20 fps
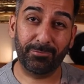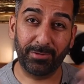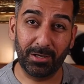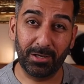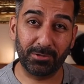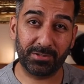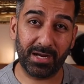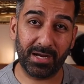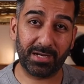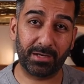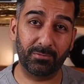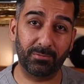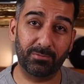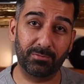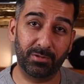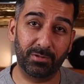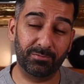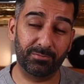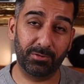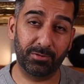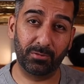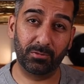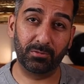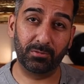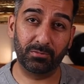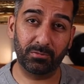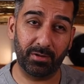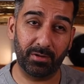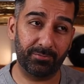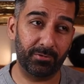Fill your tank with
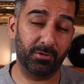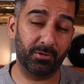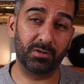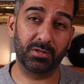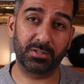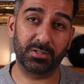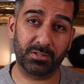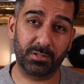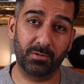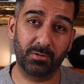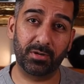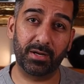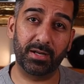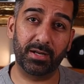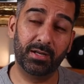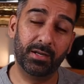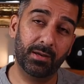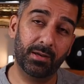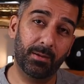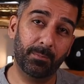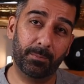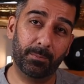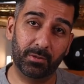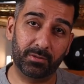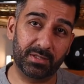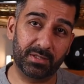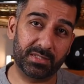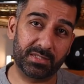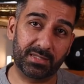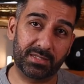fuel if you're going to store it.
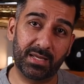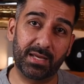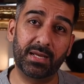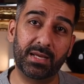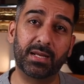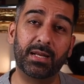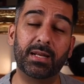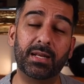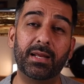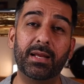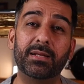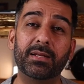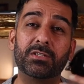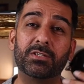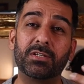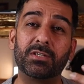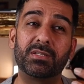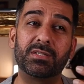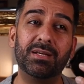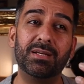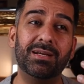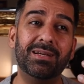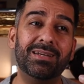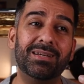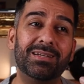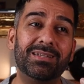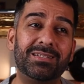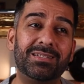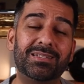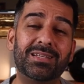Put this thing in it. It just
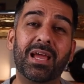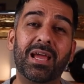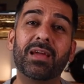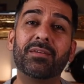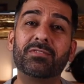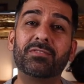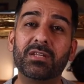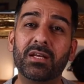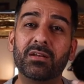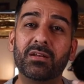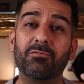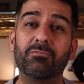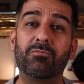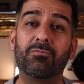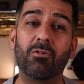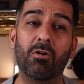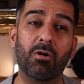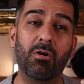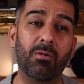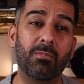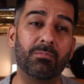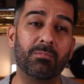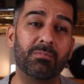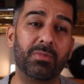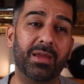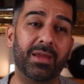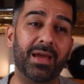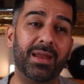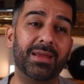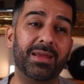saves it
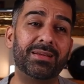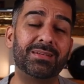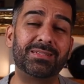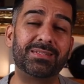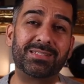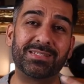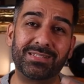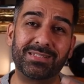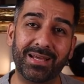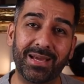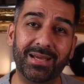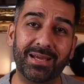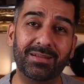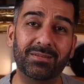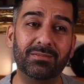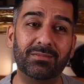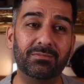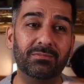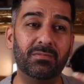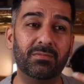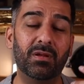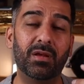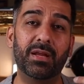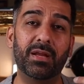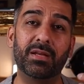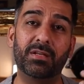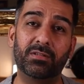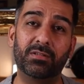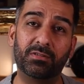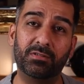from getting stale.
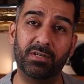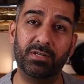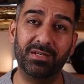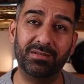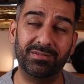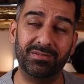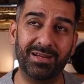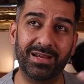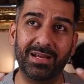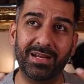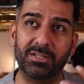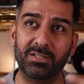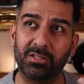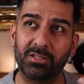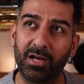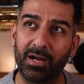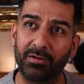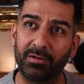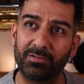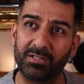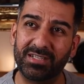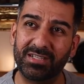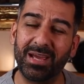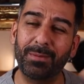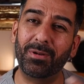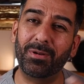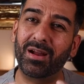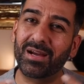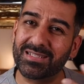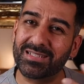It kind of
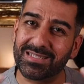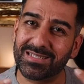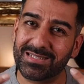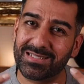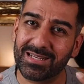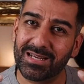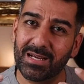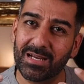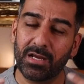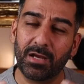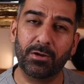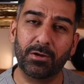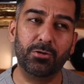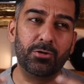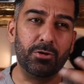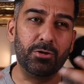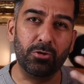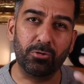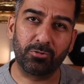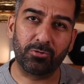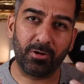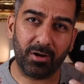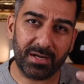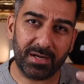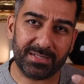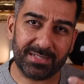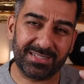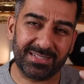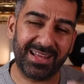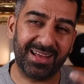stabilizes,
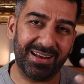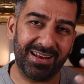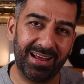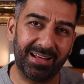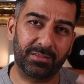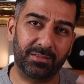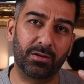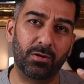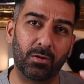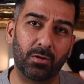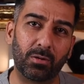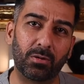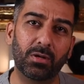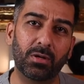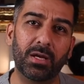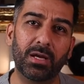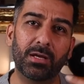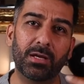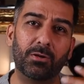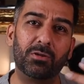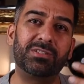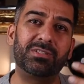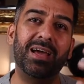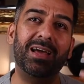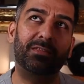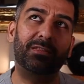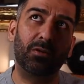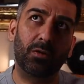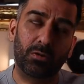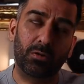neutralizes that ethanol, because
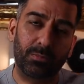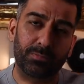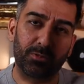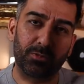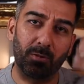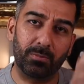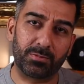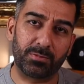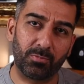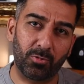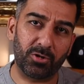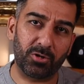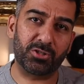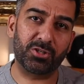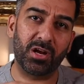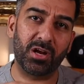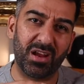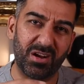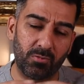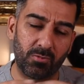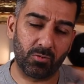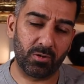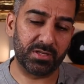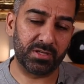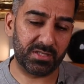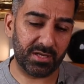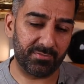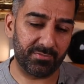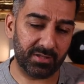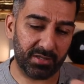ethanol absorbs moisture, it
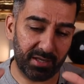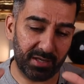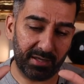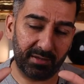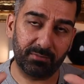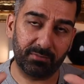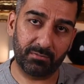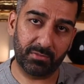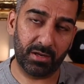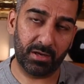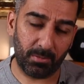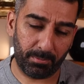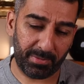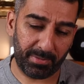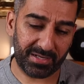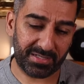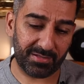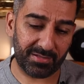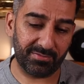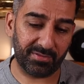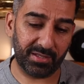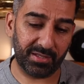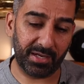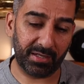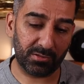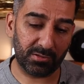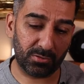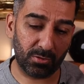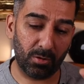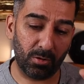ruins everything, you know, massive
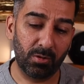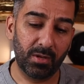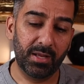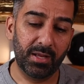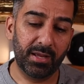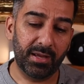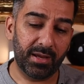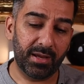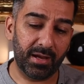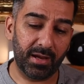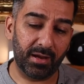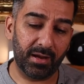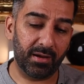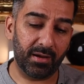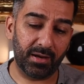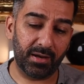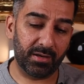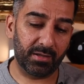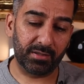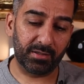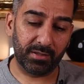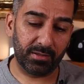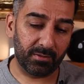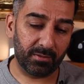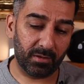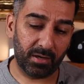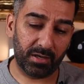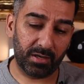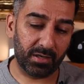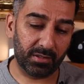thing. So
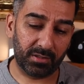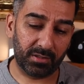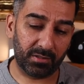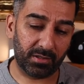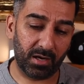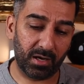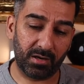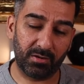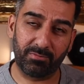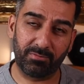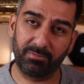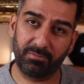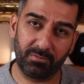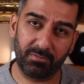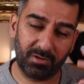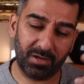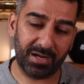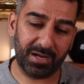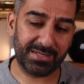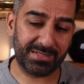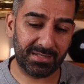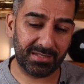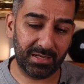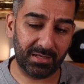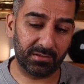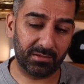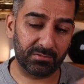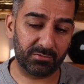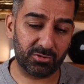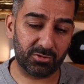another kind of nice
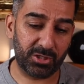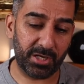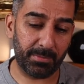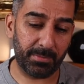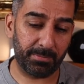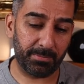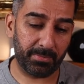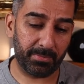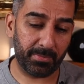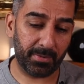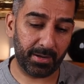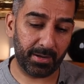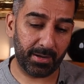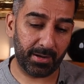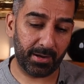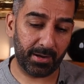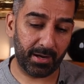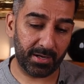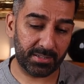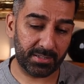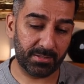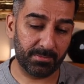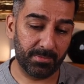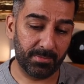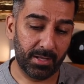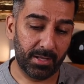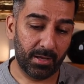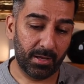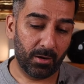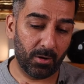little cheap
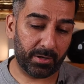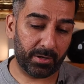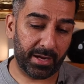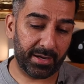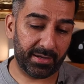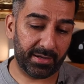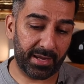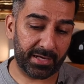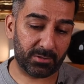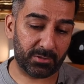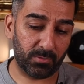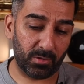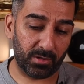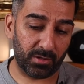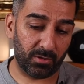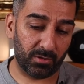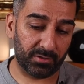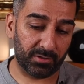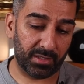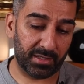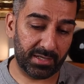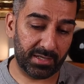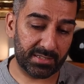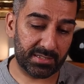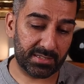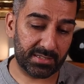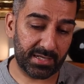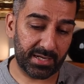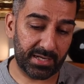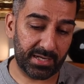item. Okay, next one on the
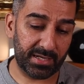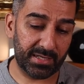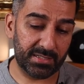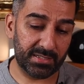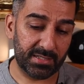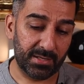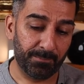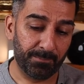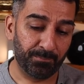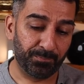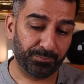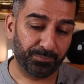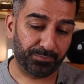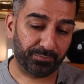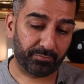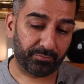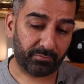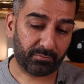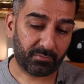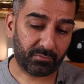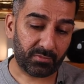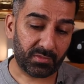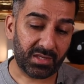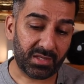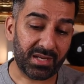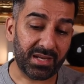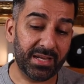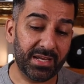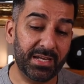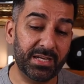list is
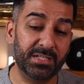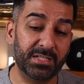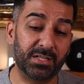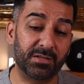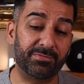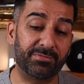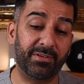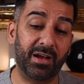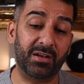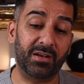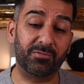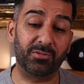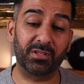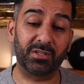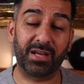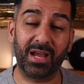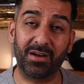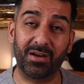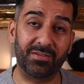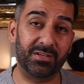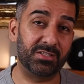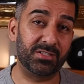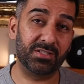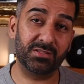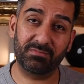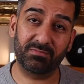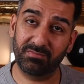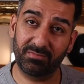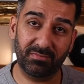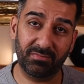heater fan for the garage.